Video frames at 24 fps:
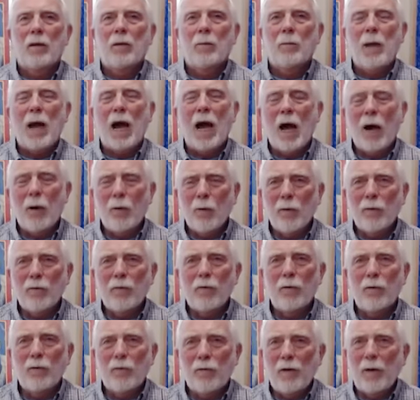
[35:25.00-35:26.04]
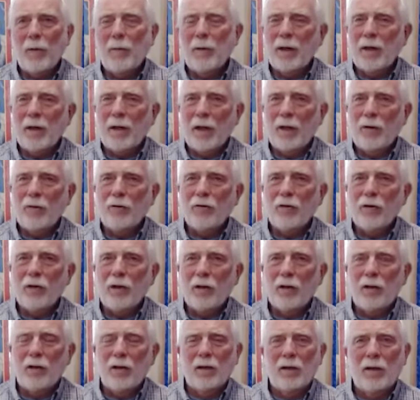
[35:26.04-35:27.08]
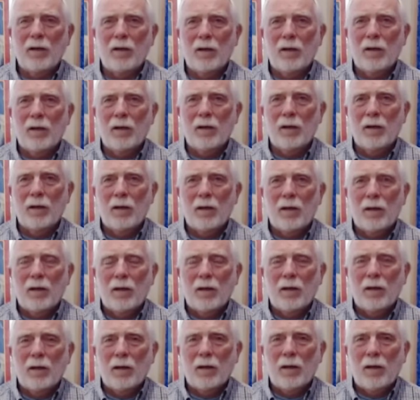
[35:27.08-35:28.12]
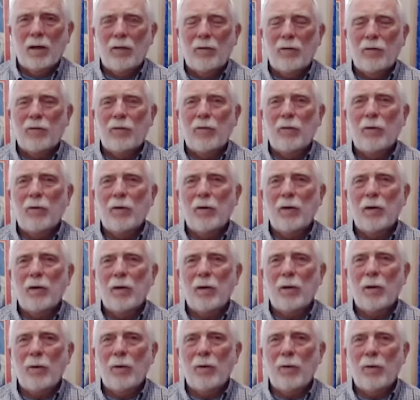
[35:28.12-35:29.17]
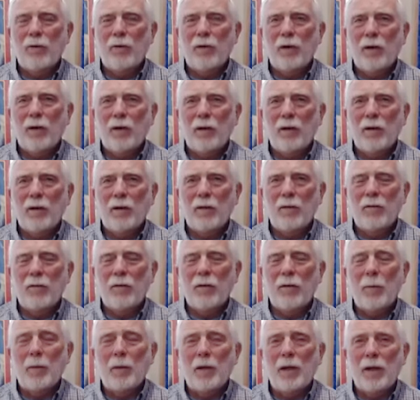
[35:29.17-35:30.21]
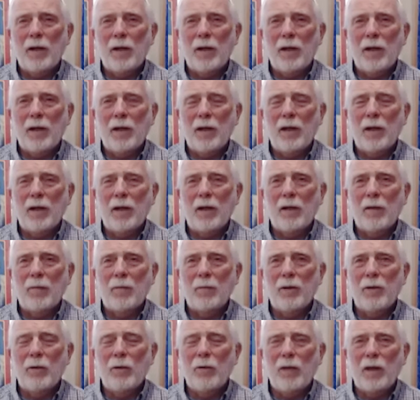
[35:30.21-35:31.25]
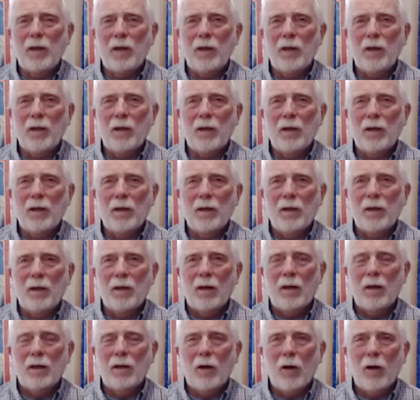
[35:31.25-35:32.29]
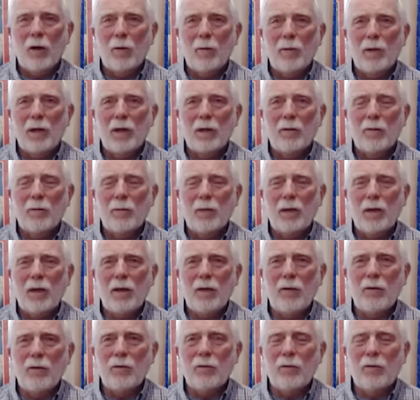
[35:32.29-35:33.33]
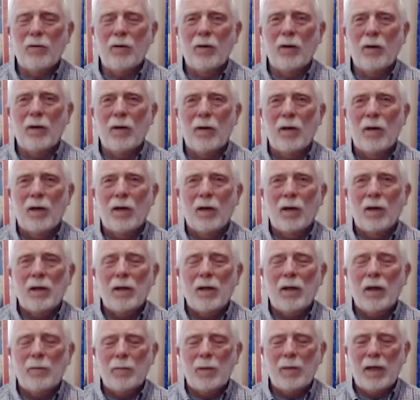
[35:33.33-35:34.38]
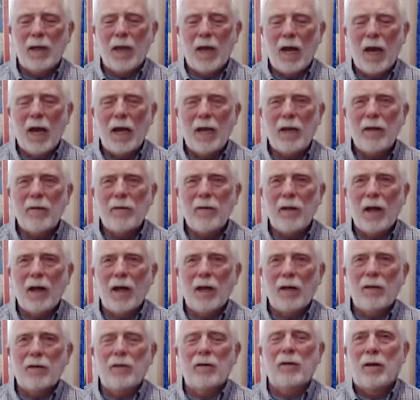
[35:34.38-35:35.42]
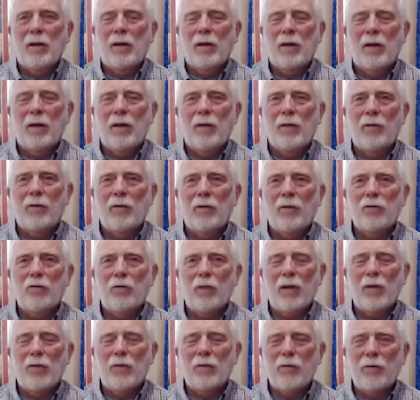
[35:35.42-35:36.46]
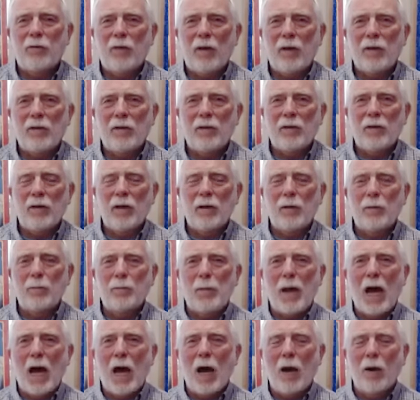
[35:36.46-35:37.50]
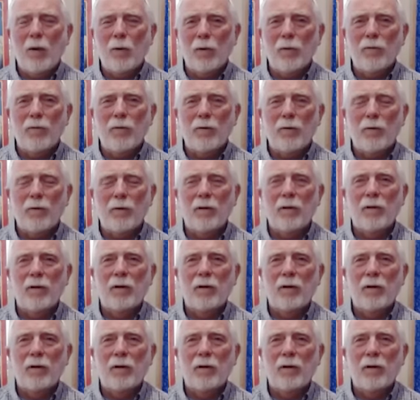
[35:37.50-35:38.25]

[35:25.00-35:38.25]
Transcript: powerful feminine energy. It's still clothed in femininity and beauty and harmony and peace. Yet behind that is a transcendent and powerful